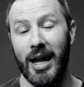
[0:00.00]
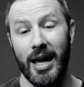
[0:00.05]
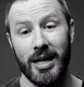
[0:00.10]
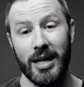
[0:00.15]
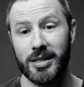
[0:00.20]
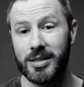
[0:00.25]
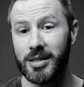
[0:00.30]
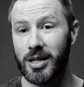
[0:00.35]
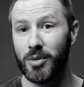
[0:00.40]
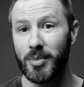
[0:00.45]
I
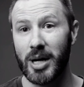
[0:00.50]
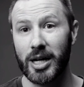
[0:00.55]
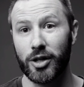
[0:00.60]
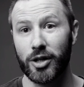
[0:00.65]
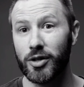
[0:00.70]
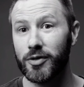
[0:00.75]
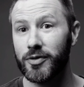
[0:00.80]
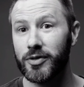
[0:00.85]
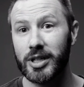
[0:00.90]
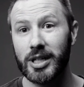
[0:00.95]
had to tell my
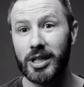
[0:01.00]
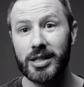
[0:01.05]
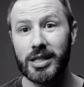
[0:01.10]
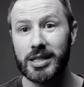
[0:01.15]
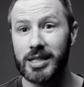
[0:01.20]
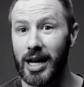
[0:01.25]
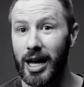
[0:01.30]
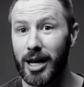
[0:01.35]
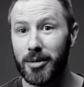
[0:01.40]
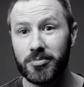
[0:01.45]
girlfriend at
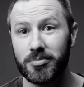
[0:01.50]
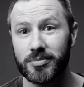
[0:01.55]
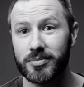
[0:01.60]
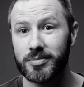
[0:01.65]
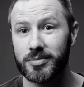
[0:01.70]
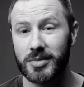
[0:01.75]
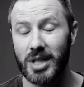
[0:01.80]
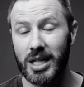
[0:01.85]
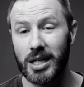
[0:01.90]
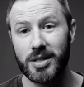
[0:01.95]
the
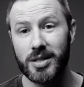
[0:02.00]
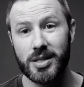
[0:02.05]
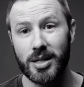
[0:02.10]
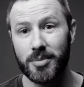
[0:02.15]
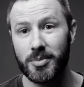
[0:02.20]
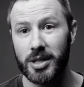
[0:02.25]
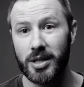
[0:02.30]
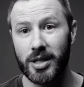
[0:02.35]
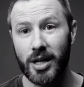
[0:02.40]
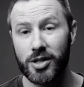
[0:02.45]
time that it's
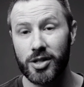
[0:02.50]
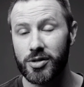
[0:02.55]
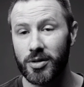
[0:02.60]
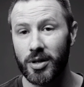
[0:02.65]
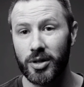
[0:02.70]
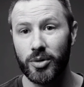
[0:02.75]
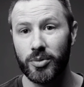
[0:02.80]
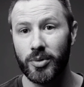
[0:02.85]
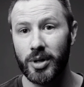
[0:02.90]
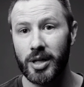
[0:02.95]
something that I
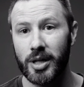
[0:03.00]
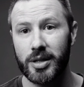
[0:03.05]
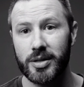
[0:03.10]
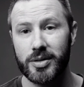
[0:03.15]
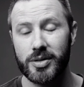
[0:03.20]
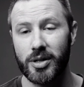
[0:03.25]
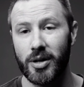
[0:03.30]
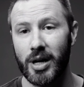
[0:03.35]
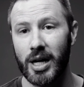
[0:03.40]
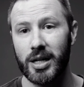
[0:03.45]
struggle with.
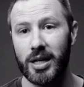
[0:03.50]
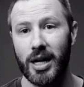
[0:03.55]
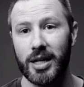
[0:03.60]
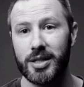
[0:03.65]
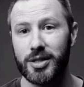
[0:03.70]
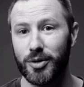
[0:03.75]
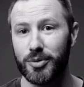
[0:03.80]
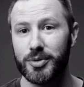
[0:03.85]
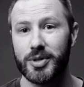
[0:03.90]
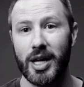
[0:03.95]
So I
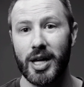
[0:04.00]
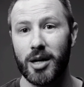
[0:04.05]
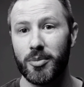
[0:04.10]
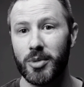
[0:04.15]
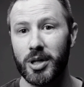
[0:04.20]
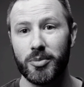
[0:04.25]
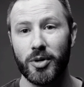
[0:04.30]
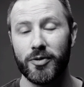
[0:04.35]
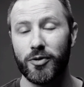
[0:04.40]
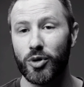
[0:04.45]
told
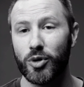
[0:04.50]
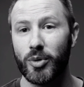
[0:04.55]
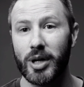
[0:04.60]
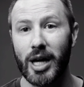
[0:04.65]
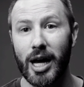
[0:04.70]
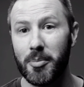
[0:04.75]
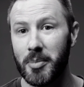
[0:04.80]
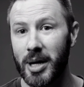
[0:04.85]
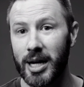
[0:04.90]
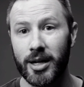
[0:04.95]
Tamara before we
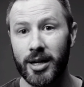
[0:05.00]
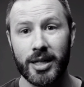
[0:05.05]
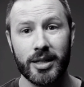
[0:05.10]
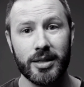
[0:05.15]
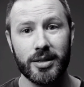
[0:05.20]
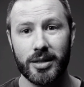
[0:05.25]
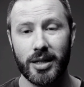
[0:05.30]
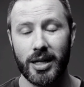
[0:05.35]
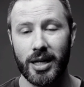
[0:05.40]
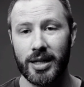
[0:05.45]
got married,
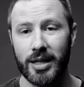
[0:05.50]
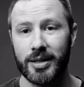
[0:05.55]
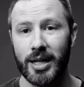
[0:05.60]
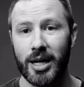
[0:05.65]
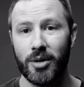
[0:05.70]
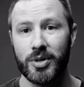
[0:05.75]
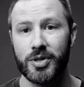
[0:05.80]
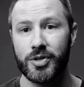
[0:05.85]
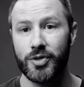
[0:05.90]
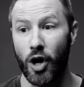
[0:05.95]
and
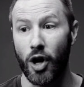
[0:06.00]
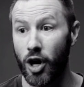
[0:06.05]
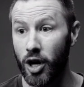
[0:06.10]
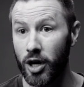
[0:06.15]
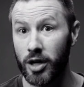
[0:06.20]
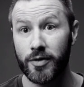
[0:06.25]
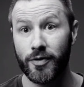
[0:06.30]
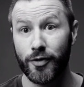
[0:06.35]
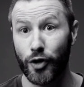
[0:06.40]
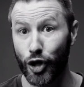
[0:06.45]
that was
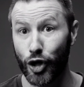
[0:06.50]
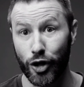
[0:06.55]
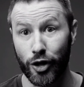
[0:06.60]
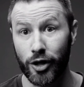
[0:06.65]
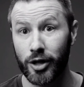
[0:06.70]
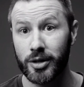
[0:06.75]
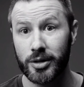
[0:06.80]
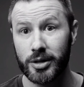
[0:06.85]
hard for her.